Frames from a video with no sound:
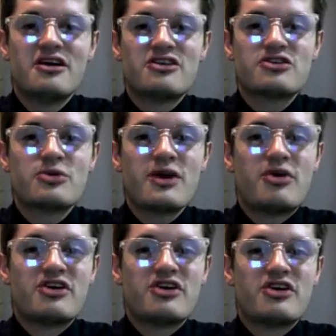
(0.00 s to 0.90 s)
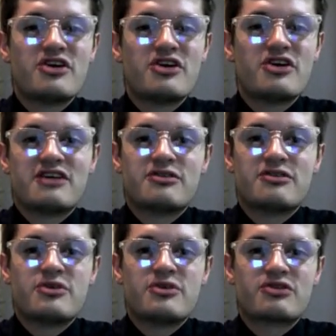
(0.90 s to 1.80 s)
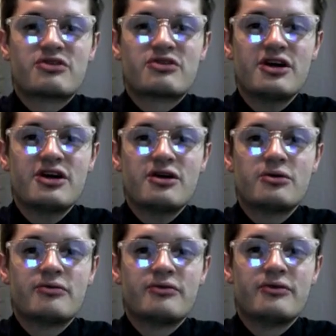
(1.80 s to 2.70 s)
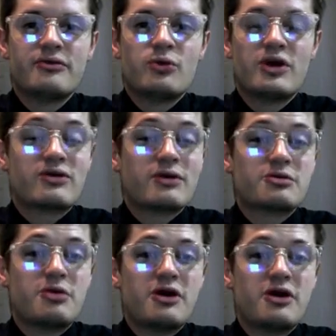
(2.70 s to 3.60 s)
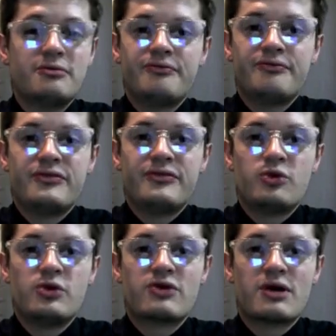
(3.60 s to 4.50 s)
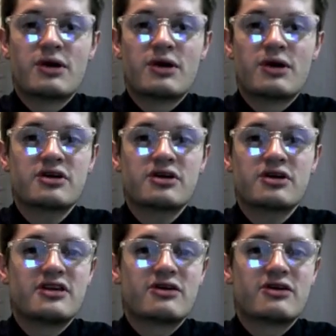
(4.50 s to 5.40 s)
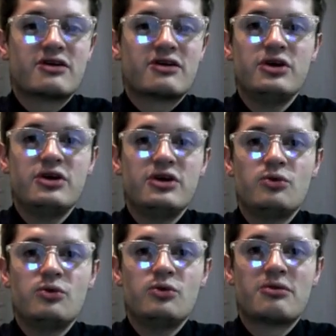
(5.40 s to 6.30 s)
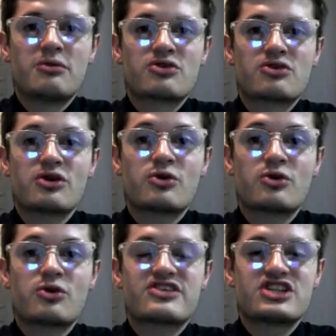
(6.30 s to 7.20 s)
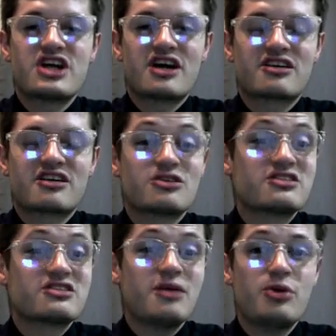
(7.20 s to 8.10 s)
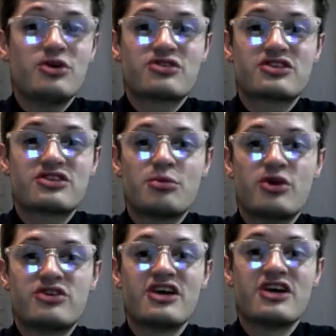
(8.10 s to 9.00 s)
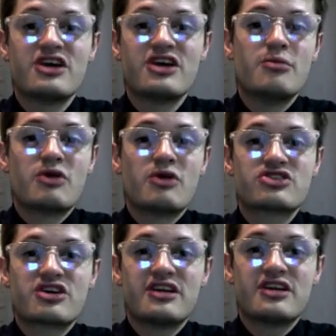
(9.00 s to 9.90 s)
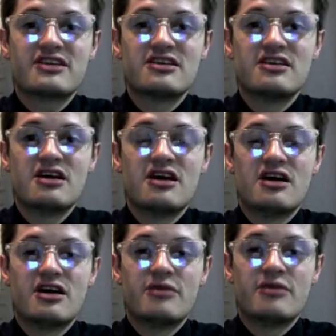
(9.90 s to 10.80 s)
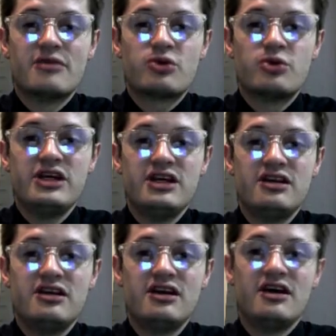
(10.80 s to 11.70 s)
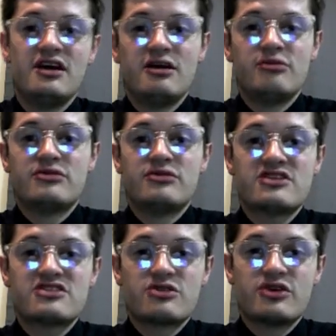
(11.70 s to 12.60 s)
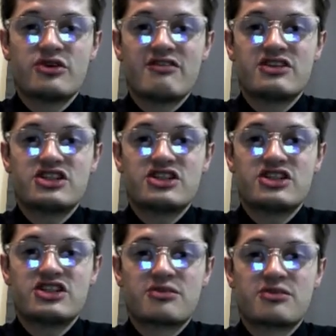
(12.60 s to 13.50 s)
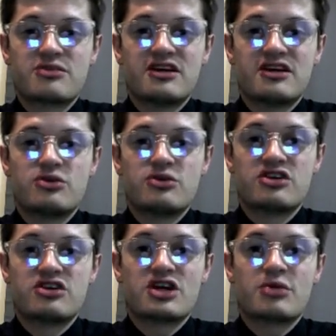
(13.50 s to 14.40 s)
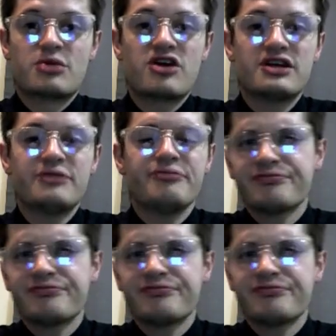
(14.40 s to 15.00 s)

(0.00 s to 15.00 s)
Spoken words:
So we have pawn to c5, and so from here white grabs a pawn, we grab a rook, they grab a queen, we grab another rook with check. So it's 10 points for 10 points. My rooks are connected. That queen doesn't really have a check because my knight is doing a good job guarding,